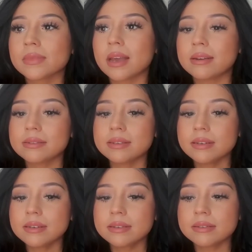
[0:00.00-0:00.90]
I just
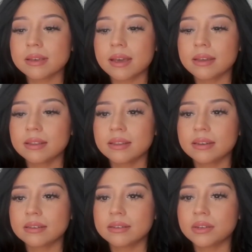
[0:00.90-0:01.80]
set it aside, and
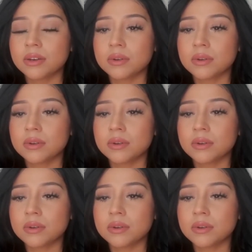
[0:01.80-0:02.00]
then, you know,